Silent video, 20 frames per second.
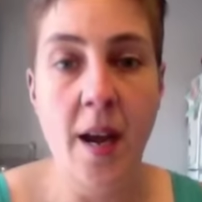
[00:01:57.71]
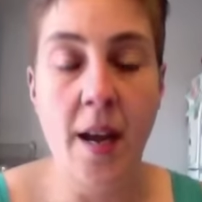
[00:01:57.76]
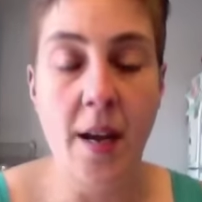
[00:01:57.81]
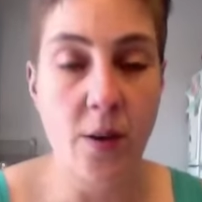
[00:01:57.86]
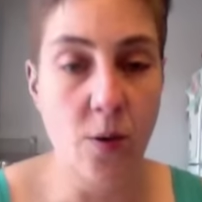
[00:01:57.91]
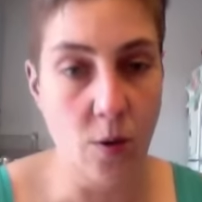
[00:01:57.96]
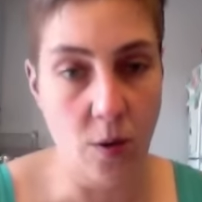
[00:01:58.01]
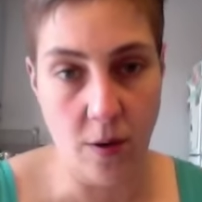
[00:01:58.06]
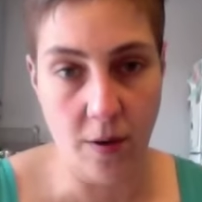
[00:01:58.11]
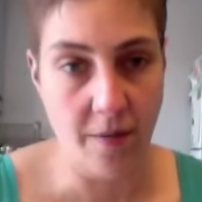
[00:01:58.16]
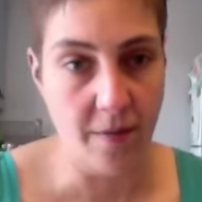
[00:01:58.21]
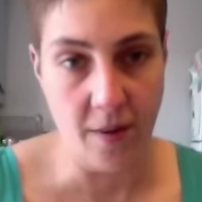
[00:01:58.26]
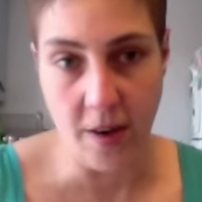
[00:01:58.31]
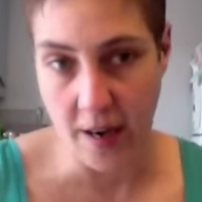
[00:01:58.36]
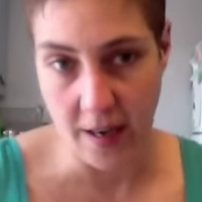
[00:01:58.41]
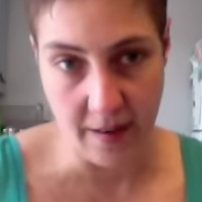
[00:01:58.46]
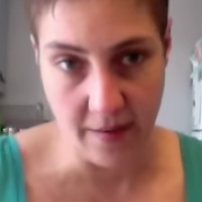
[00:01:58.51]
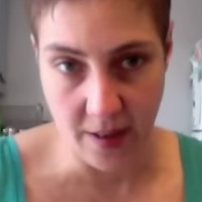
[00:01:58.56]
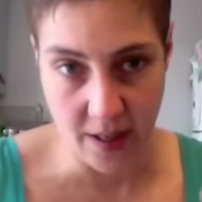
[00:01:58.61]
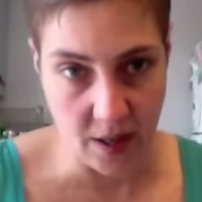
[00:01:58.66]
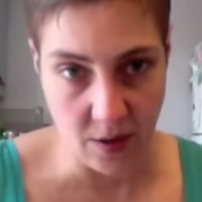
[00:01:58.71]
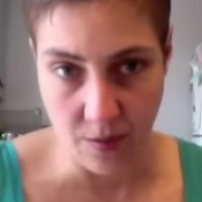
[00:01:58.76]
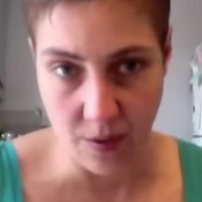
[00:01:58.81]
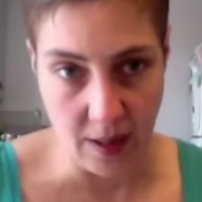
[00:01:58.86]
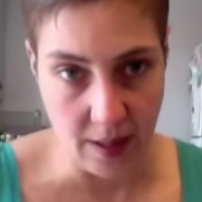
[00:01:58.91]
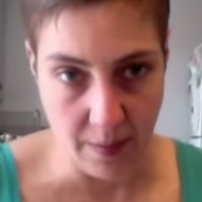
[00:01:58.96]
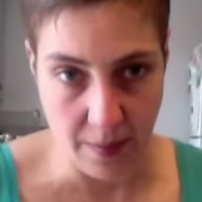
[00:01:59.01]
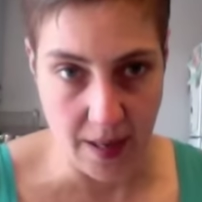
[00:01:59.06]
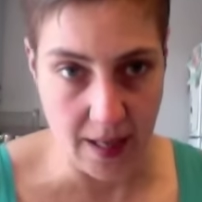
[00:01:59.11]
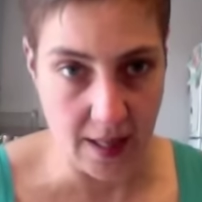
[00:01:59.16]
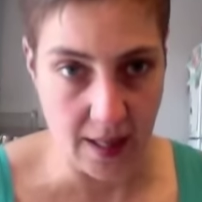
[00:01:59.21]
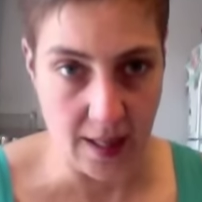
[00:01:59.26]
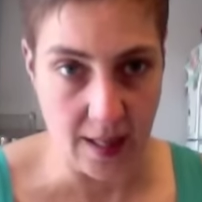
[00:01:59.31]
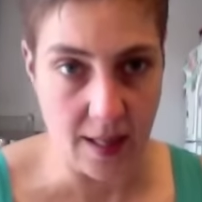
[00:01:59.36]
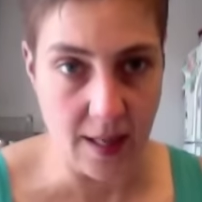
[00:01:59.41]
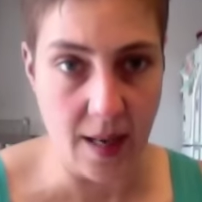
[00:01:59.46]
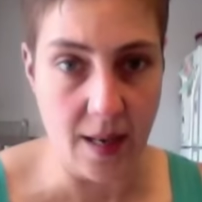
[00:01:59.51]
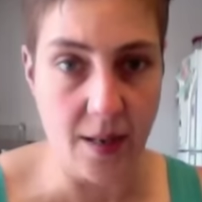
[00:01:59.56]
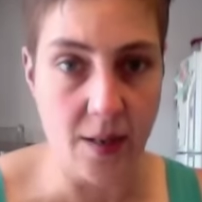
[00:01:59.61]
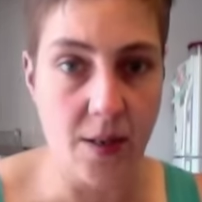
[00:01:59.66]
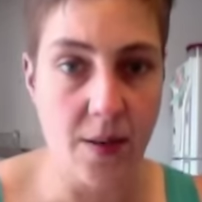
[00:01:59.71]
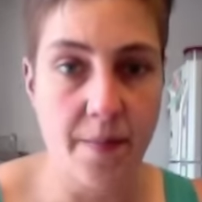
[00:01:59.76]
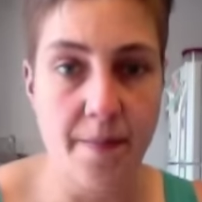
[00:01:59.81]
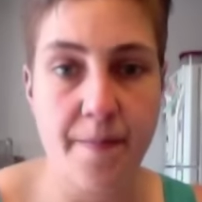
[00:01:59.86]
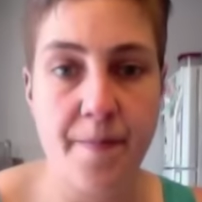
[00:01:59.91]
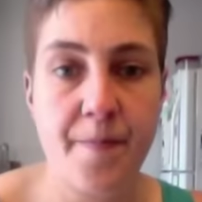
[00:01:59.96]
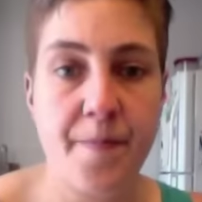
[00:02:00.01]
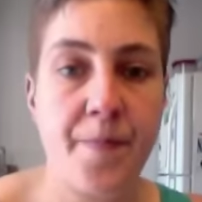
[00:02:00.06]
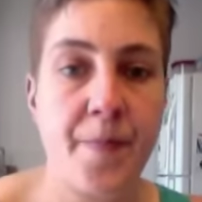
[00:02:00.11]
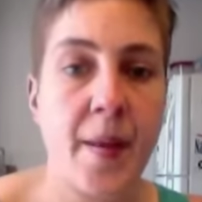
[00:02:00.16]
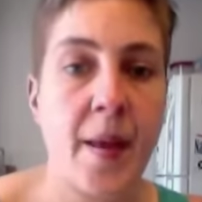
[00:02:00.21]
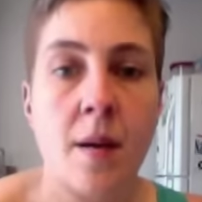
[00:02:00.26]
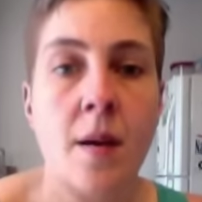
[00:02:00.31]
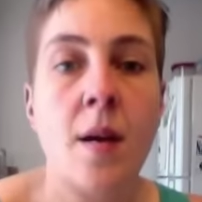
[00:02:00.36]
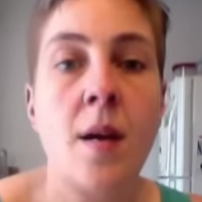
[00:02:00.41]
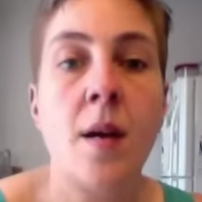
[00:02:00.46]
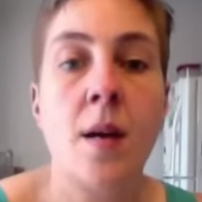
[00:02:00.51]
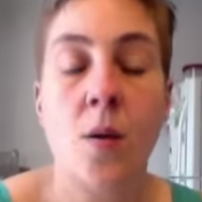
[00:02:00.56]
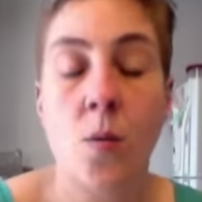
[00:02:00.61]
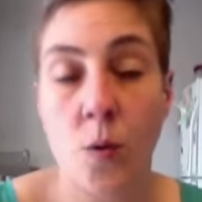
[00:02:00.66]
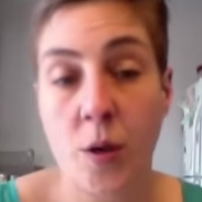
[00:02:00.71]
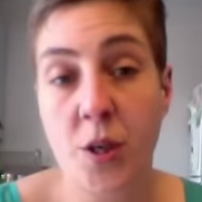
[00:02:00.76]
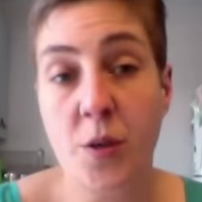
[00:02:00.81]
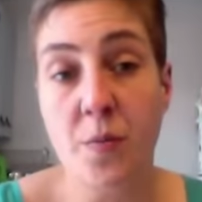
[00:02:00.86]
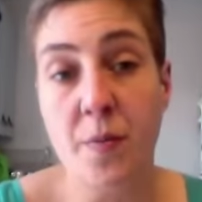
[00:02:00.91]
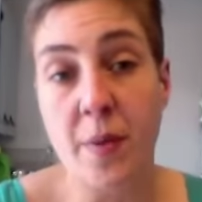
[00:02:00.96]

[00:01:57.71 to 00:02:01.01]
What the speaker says: in order for any of it to really make any sense. Which